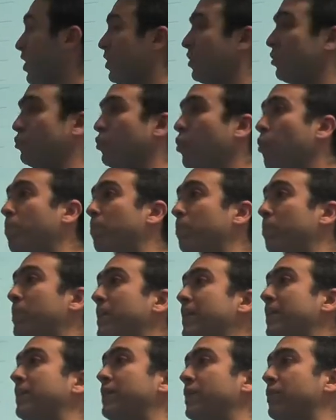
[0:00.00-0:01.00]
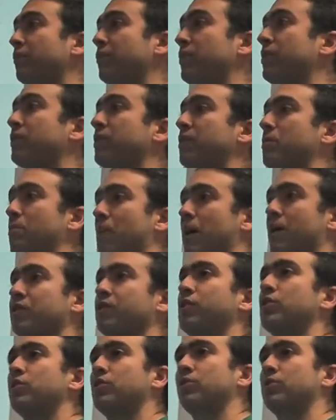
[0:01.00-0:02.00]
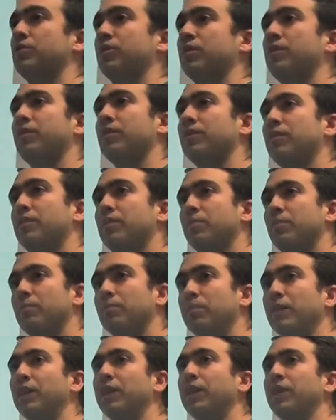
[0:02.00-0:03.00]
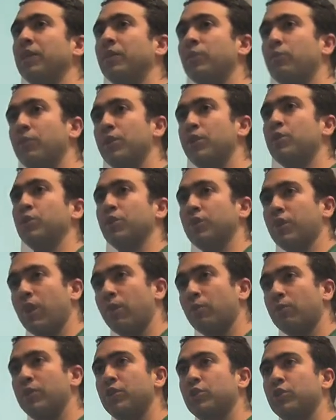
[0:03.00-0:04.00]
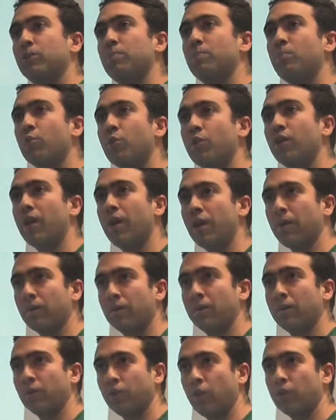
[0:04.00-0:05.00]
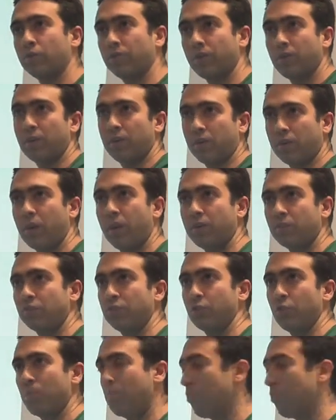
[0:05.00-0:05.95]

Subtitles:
there is no big difference in message, meaning richer are richer, poor are still